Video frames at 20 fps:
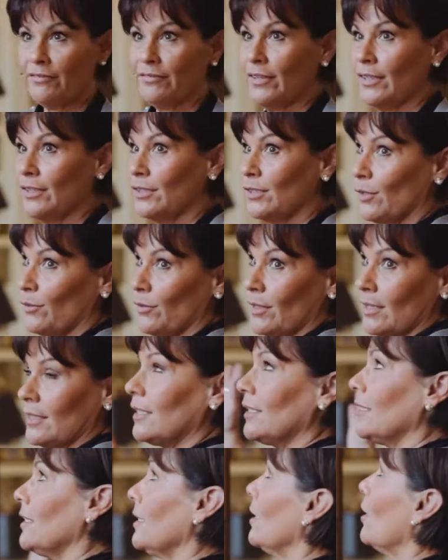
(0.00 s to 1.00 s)
whether
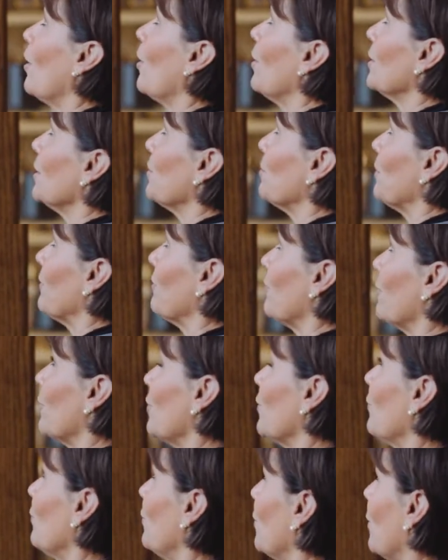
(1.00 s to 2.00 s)
it's assisting our
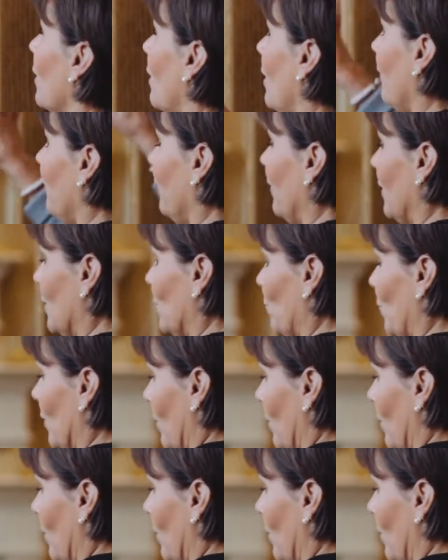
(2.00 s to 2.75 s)
clients with their real estate